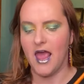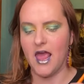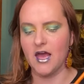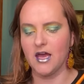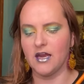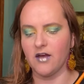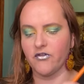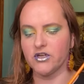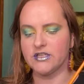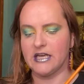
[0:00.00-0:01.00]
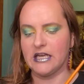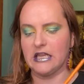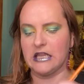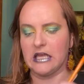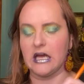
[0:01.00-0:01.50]
And at first I
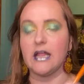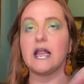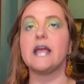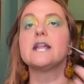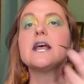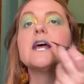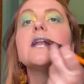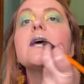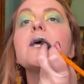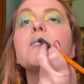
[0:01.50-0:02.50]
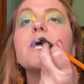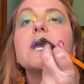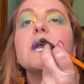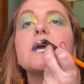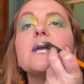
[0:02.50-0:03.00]
didn't think I liked it,
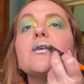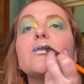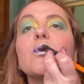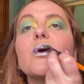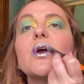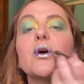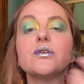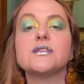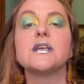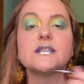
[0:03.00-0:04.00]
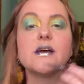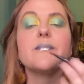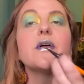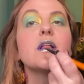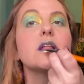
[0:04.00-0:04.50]
but Nikki Tutorials did
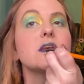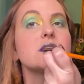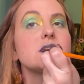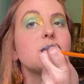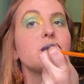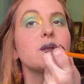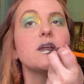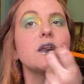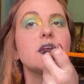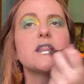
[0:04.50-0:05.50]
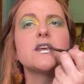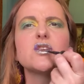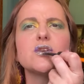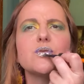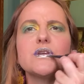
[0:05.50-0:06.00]
something like this. They put it, and I think
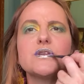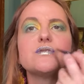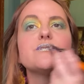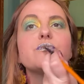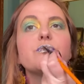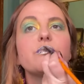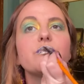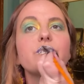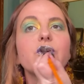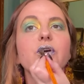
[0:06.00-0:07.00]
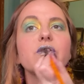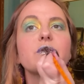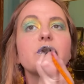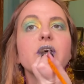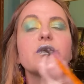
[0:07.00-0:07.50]
she was doing,
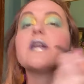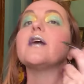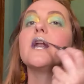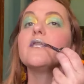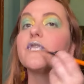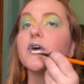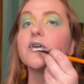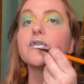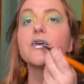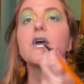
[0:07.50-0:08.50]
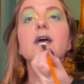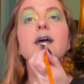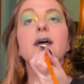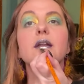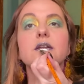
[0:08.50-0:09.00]
someone else had done it first,
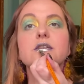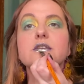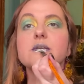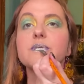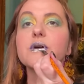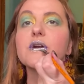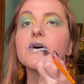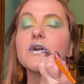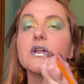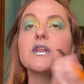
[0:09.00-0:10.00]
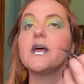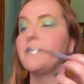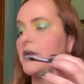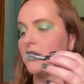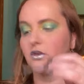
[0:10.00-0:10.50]
and she put it on a
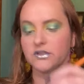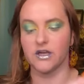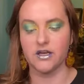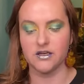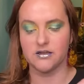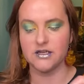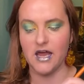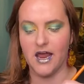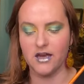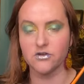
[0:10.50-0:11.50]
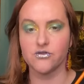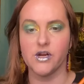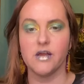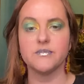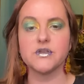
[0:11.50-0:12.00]
lip and it looked like a dang
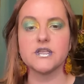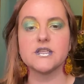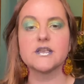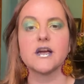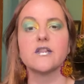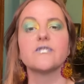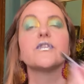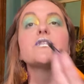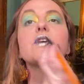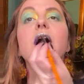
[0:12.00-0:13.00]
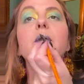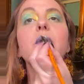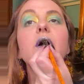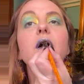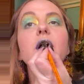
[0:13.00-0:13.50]
dream. So this is kind of the first
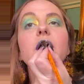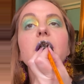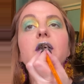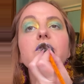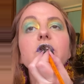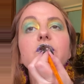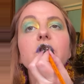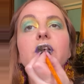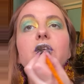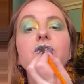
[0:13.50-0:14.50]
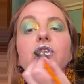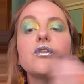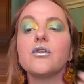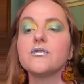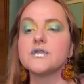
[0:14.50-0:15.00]
time I usually
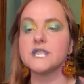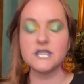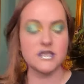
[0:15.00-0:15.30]
use